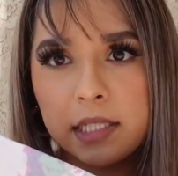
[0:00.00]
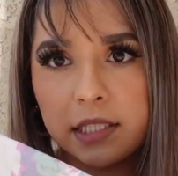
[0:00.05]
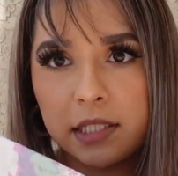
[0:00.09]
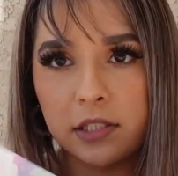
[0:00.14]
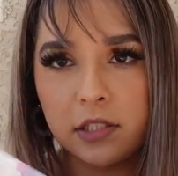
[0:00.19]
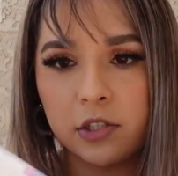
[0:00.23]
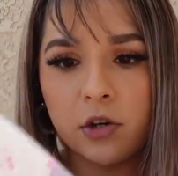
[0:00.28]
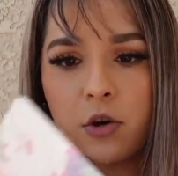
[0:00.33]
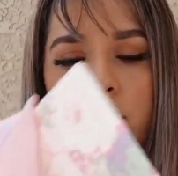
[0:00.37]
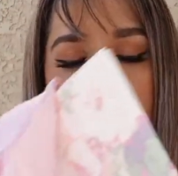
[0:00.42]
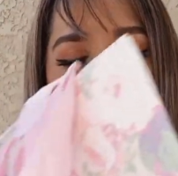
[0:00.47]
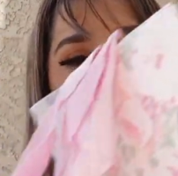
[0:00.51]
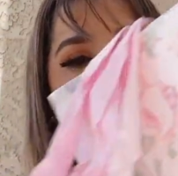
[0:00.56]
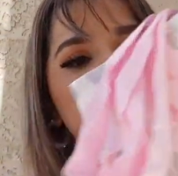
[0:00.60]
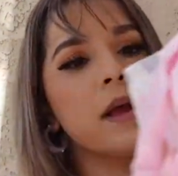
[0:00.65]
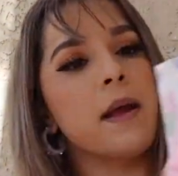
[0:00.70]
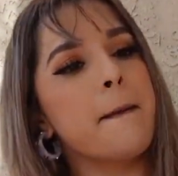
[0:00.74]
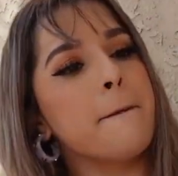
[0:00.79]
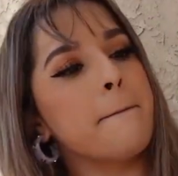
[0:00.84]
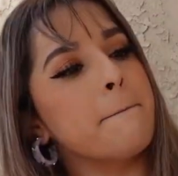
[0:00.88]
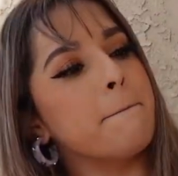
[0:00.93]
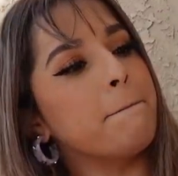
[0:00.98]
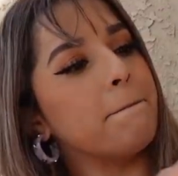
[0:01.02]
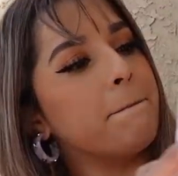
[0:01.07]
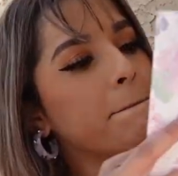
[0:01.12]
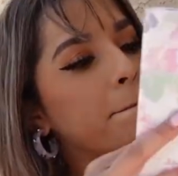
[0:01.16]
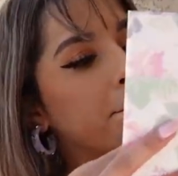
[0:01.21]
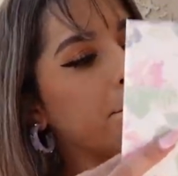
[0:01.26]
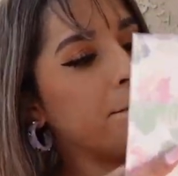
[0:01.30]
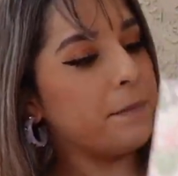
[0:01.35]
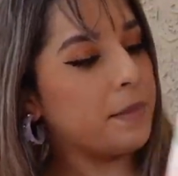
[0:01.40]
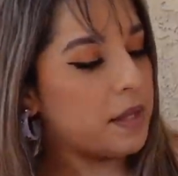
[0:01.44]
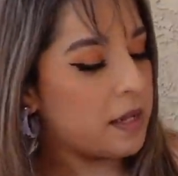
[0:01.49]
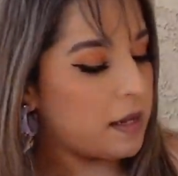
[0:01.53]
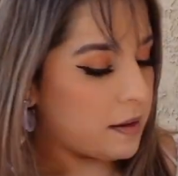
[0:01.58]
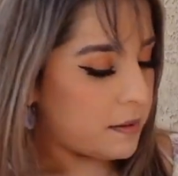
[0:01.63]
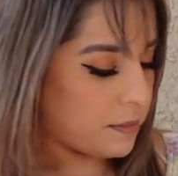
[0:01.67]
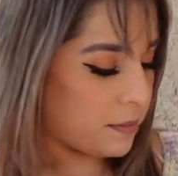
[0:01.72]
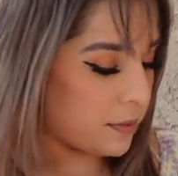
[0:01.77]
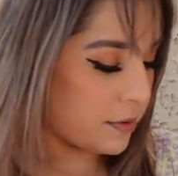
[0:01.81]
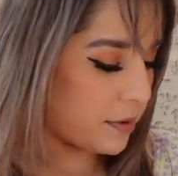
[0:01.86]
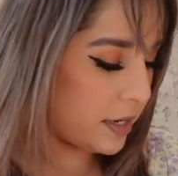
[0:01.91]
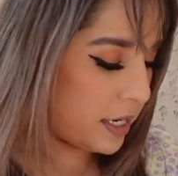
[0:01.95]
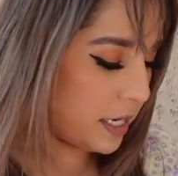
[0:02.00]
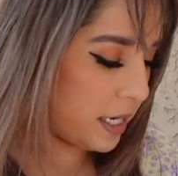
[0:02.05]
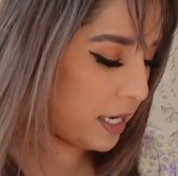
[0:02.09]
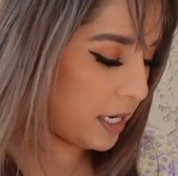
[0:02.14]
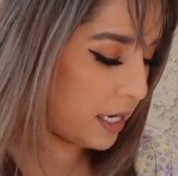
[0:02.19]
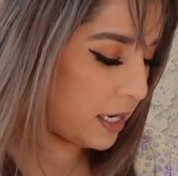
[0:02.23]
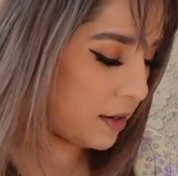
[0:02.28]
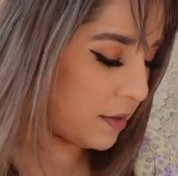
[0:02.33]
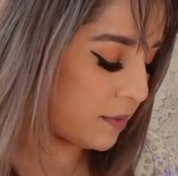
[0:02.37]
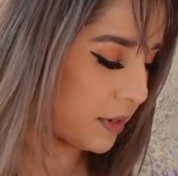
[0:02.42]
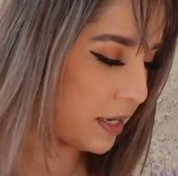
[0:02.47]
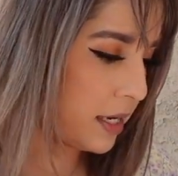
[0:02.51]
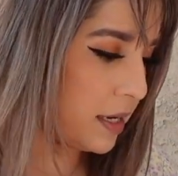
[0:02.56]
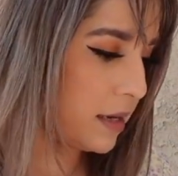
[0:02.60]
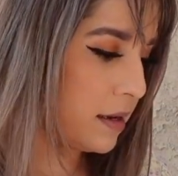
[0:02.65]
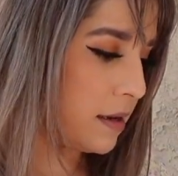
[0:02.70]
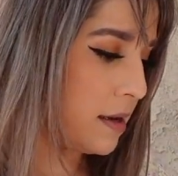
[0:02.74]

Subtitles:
is so pretty. Wait,